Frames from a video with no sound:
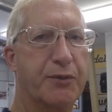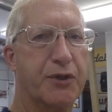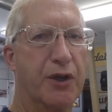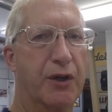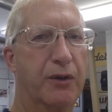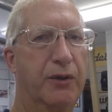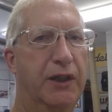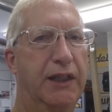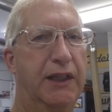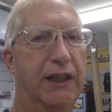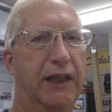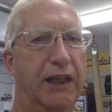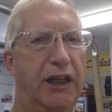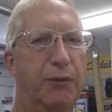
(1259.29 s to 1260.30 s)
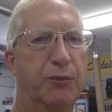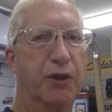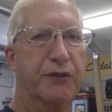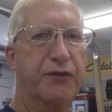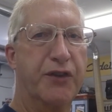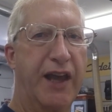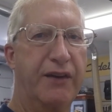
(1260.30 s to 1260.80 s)
So
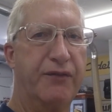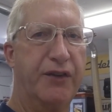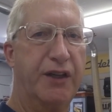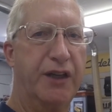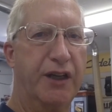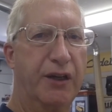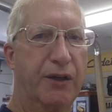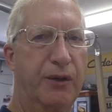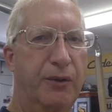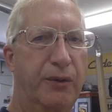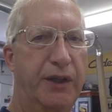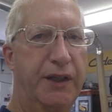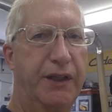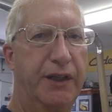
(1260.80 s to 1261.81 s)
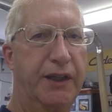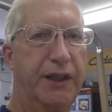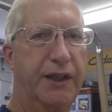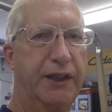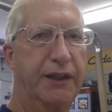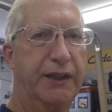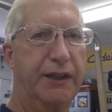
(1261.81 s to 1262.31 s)
look for that video in
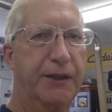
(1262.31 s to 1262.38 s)
the